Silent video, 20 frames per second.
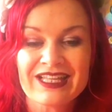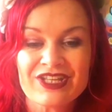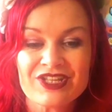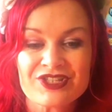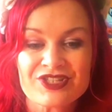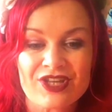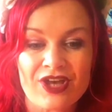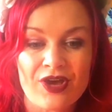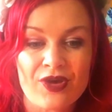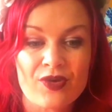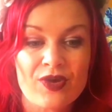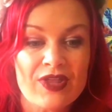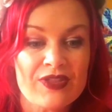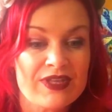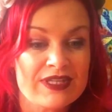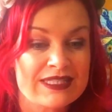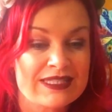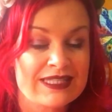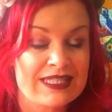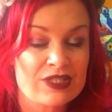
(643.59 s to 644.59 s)
So
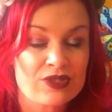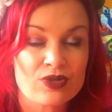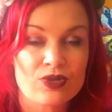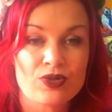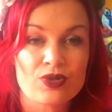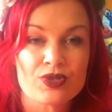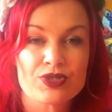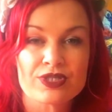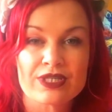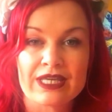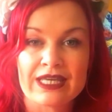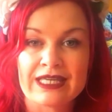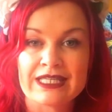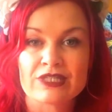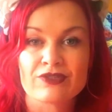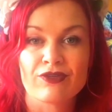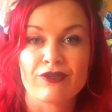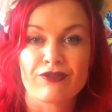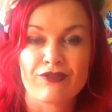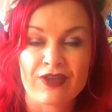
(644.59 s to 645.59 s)
this, this course
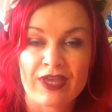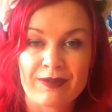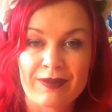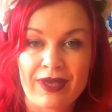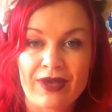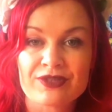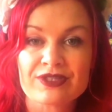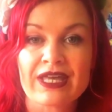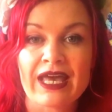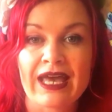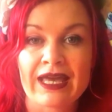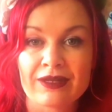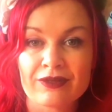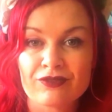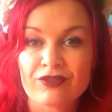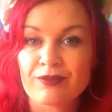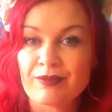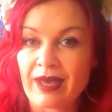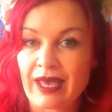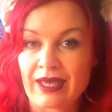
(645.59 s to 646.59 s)
is for females and
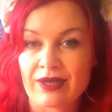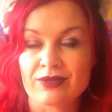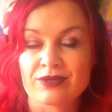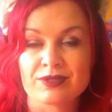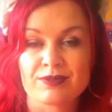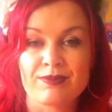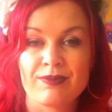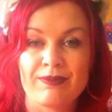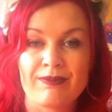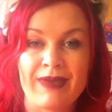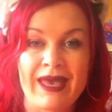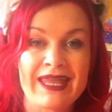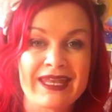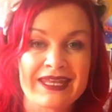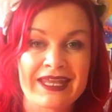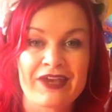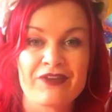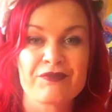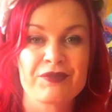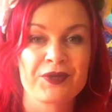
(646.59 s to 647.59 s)
for males. Men
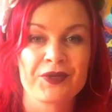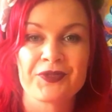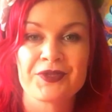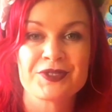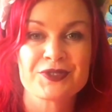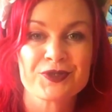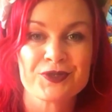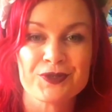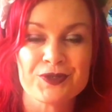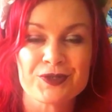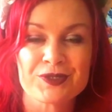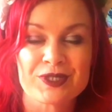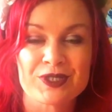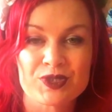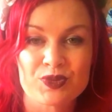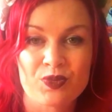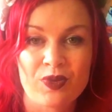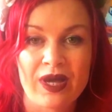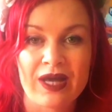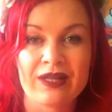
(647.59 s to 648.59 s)
have been on this course
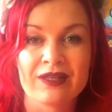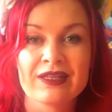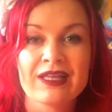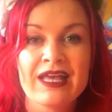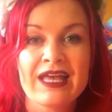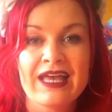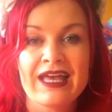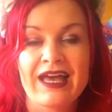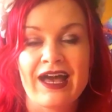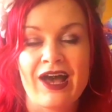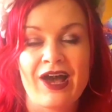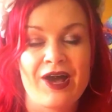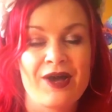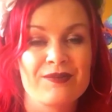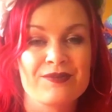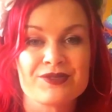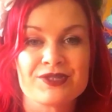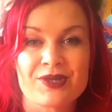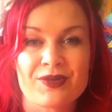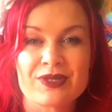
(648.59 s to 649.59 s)
as well.
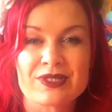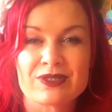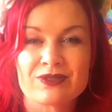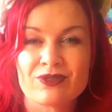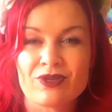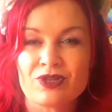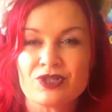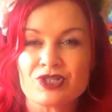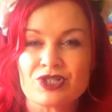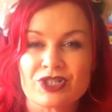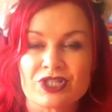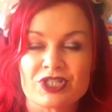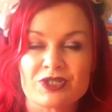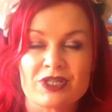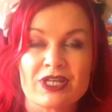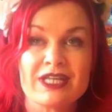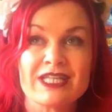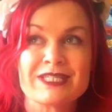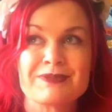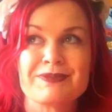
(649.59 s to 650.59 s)
Um, so it's not just
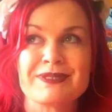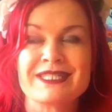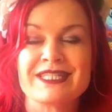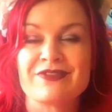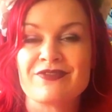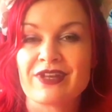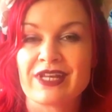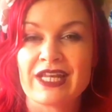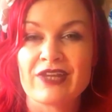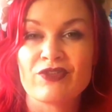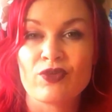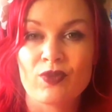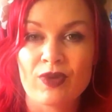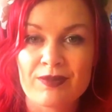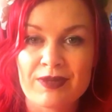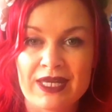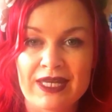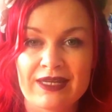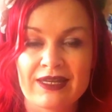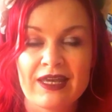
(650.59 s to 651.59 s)
specifically for
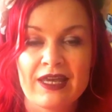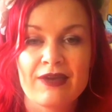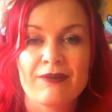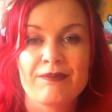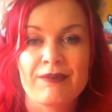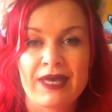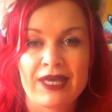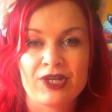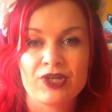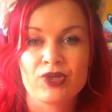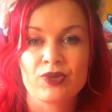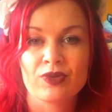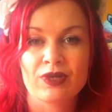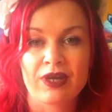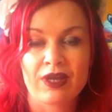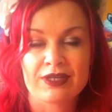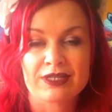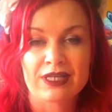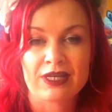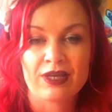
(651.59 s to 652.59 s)
women, men who would
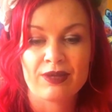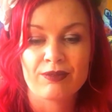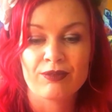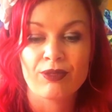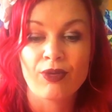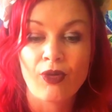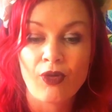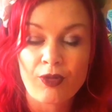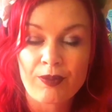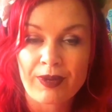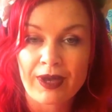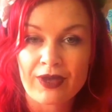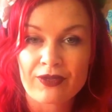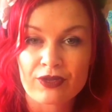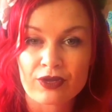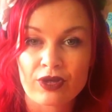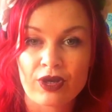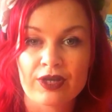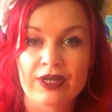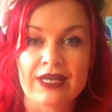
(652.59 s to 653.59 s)
like to learn more about
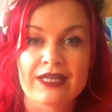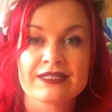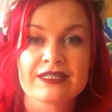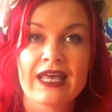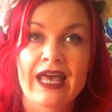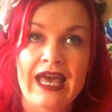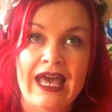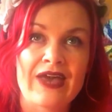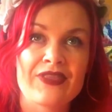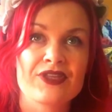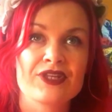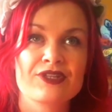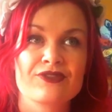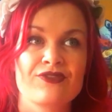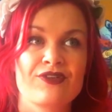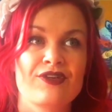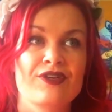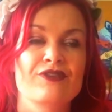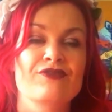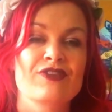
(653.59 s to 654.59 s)
the goddess and the
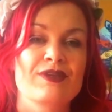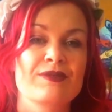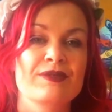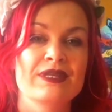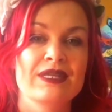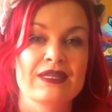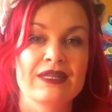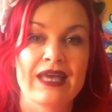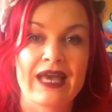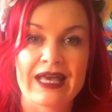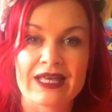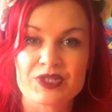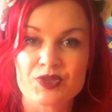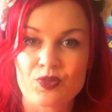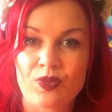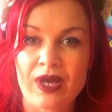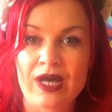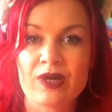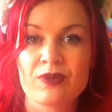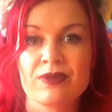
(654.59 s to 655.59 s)
divine feminine
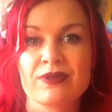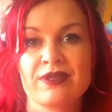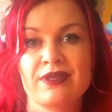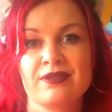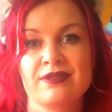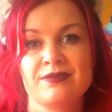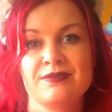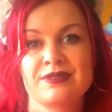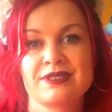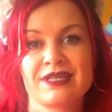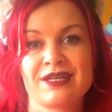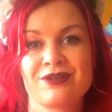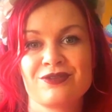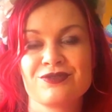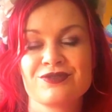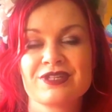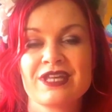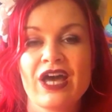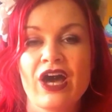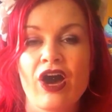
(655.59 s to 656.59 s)
as well within
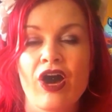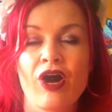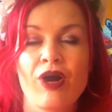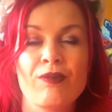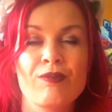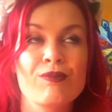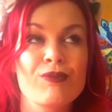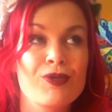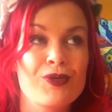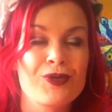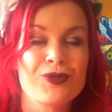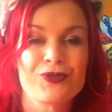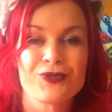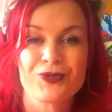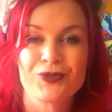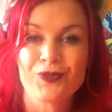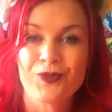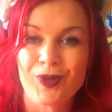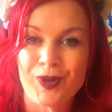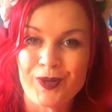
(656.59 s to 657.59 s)
themselves are more
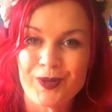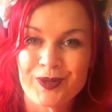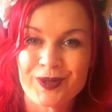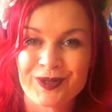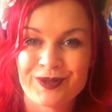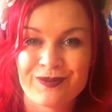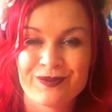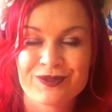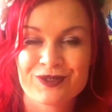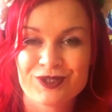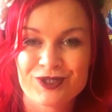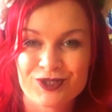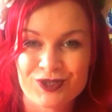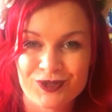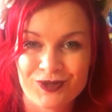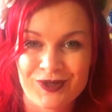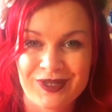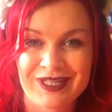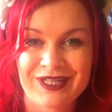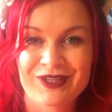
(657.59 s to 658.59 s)
than welcome to
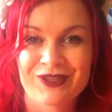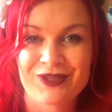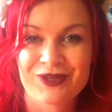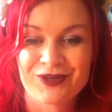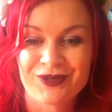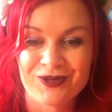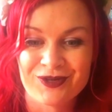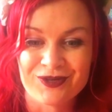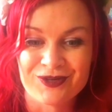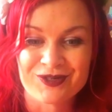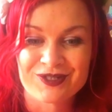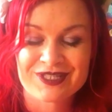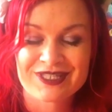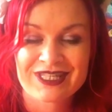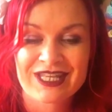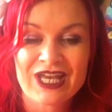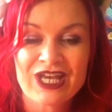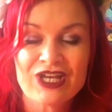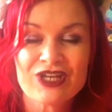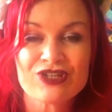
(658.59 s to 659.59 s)
join the course.